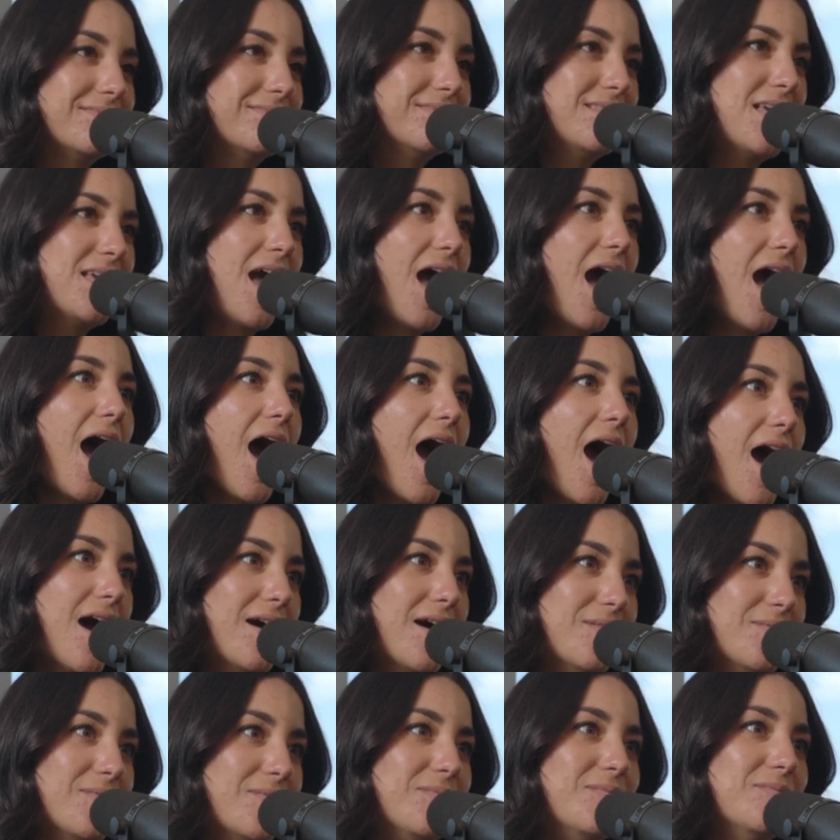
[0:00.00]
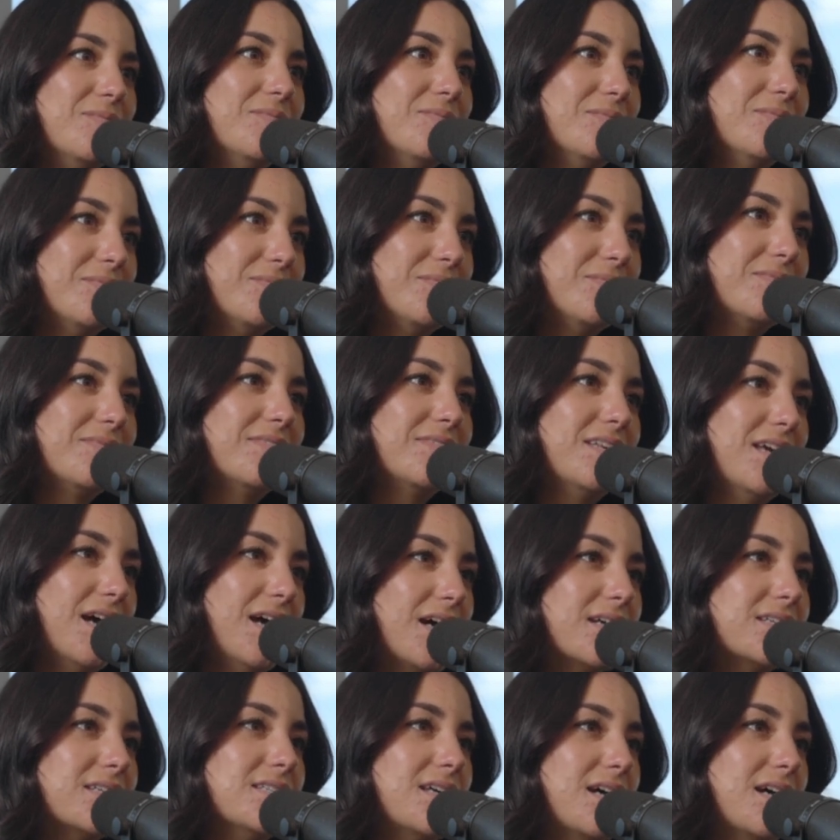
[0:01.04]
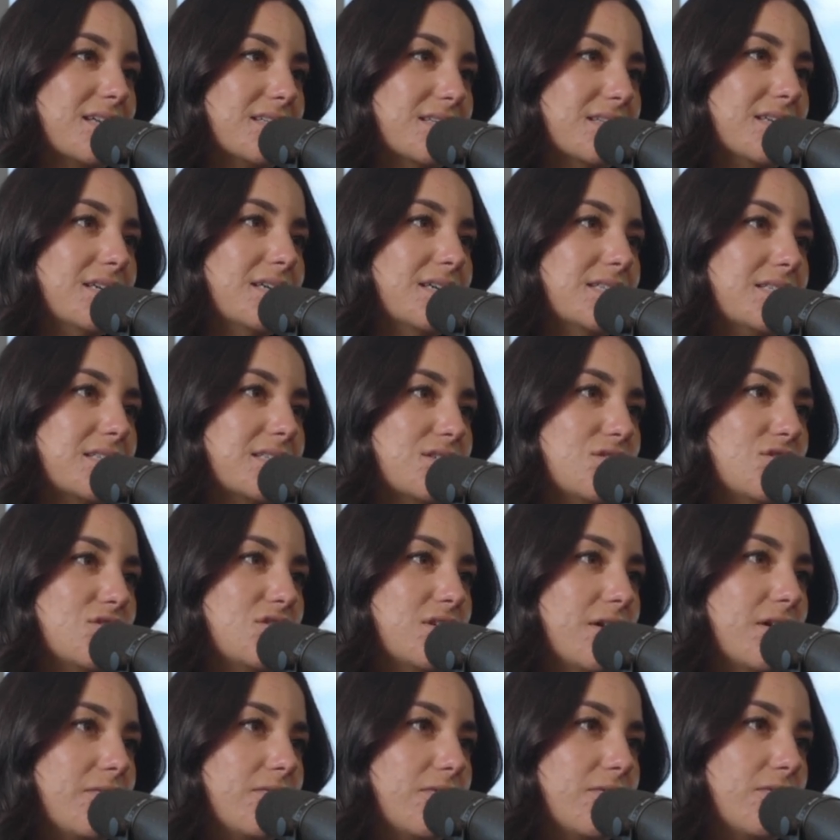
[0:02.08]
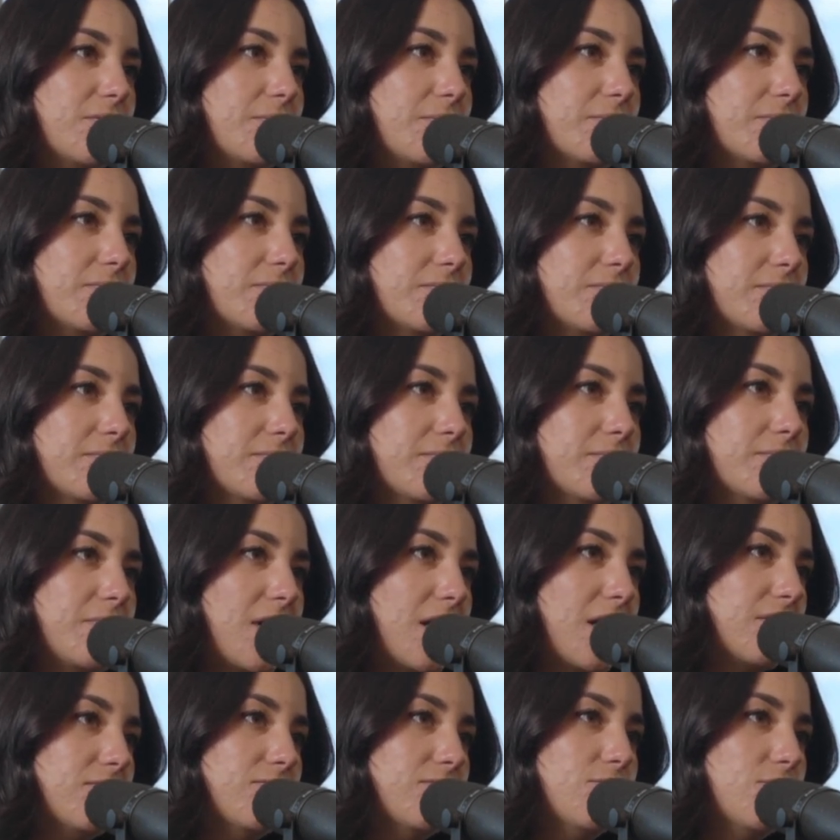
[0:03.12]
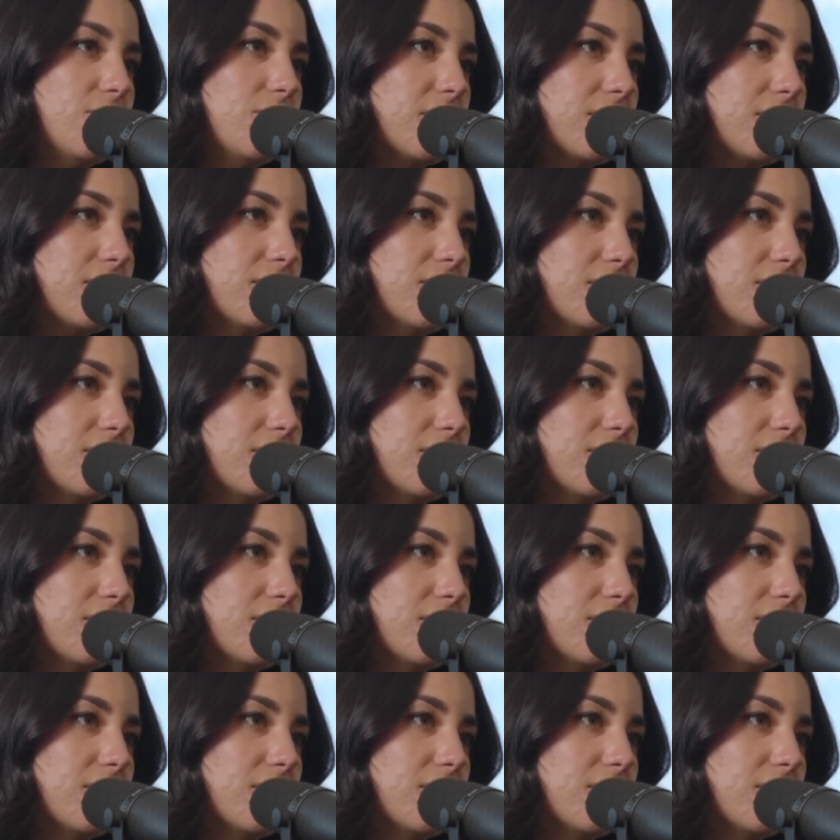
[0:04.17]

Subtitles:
Yeah. Yeah, exactly. It's a shift from back and forth.